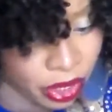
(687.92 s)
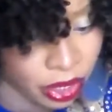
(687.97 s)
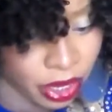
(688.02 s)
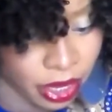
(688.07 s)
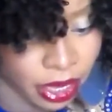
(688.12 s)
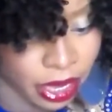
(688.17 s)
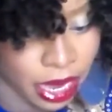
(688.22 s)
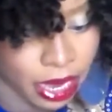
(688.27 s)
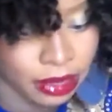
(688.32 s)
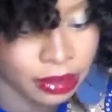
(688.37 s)

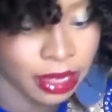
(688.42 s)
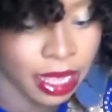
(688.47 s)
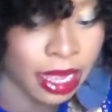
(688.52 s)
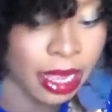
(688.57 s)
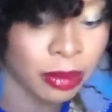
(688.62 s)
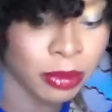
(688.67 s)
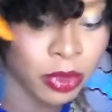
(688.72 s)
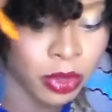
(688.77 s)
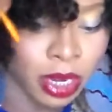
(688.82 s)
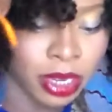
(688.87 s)
thinking, guys,
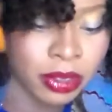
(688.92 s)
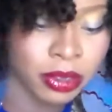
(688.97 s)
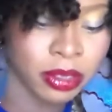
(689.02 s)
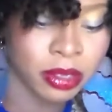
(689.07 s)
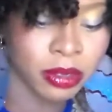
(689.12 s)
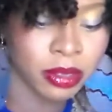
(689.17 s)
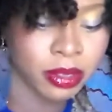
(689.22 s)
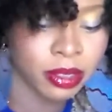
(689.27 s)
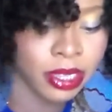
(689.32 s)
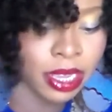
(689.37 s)
like, I'm trying
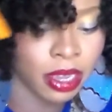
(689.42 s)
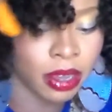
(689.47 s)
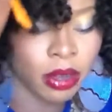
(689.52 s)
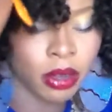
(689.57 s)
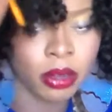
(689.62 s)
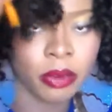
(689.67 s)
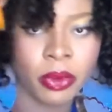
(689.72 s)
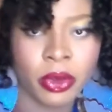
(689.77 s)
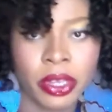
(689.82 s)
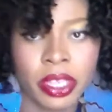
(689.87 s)
to say,
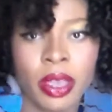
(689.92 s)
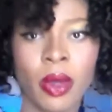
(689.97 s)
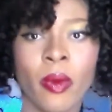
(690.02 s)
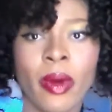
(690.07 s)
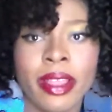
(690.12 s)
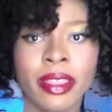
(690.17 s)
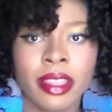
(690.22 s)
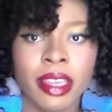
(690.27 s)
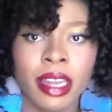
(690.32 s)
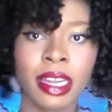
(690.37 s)
oh, okay,
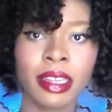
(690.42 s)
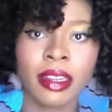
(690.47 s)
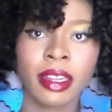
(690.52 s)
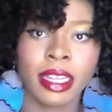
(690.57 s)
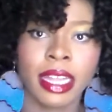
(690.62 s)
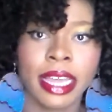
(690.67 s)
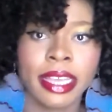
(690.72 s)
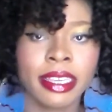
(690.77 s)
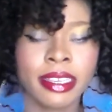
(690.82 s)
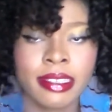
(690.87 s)
one thing I
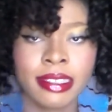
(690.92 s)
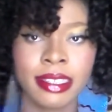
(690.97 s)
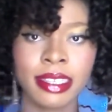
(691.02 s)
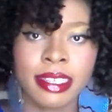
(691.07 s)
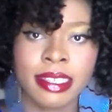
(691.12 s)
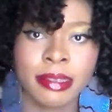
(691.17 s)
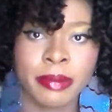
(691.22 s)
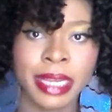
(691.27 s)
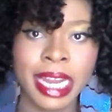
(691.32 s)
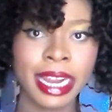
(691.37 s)
don't like is
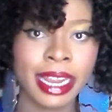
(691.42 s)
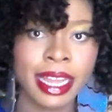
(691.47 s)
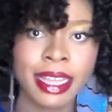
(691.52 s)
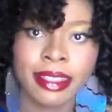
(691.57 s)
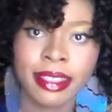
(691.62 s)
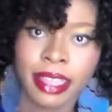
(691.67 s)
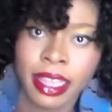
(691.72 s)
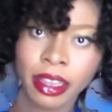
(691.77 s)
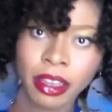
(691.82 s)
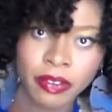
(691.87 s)
this, but I
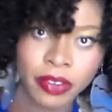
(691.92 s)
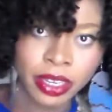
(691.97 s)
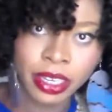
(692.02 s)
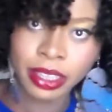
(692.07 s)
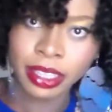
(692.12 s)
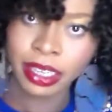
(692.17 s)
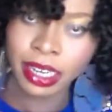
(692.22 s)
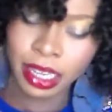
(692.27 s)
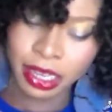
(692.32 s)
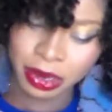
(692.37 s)
can't think of
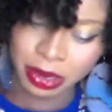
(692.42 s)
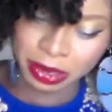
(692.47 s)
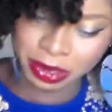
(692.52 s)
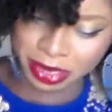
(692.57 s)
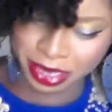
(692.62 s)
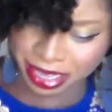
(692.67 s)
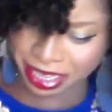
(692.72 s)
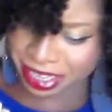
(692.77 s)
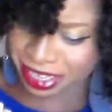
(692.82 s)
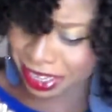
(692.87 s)
anything. I don't,
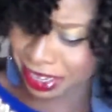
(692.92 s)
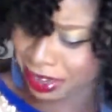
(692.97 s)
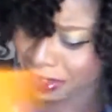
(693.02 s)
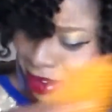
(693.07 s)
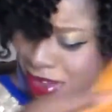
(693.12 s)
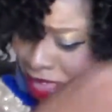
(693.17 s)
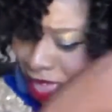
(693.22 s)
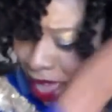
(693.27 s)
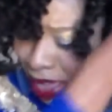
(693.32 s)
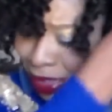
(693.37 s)

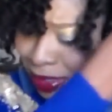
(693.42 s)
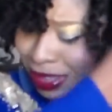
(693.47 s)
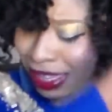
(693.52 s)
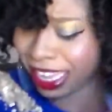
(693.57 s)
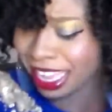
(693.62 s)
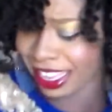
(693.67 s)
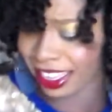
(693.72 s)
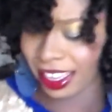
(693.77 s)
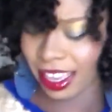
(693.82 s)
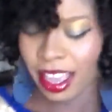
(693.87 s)
you know how you're
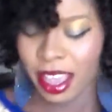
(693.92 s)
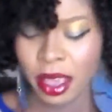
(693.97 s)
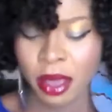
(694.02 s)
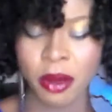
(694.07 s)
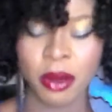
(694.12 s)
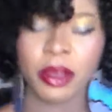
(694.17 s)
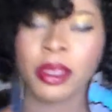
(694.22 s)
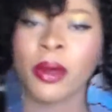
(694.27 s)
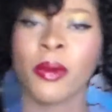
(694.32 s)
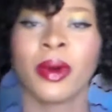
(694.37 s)
like,
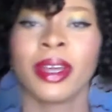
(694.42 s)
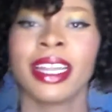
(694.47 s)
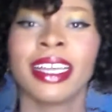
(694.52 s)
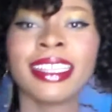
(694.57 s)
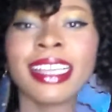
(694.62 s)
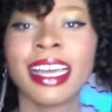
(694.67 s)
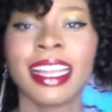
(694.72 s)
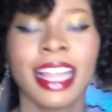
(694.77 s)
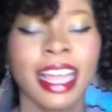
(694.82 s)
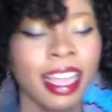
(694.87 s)
okay, what
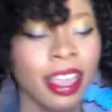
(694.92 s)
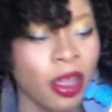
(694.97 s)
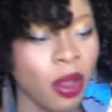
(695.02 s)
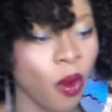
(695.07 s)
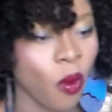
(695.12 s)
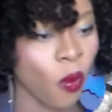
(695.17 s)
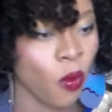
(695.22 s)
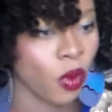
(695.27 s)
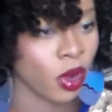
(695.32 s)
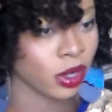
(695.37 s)
don't I
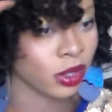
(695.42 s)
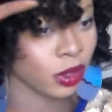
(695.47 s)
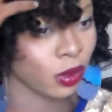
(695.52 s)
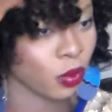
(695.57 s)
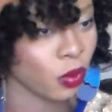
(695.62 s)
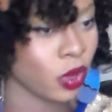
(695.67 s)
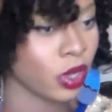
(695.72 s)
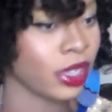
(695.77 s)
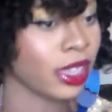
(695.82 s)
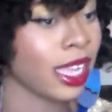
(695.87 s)
like?
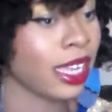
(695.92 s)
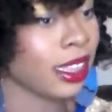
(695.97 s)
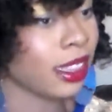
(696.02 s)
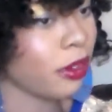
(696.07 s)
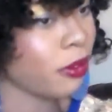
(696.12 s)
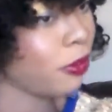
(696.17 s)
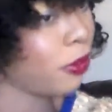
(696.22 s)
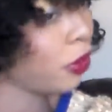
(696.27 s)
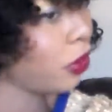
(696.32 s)
What like the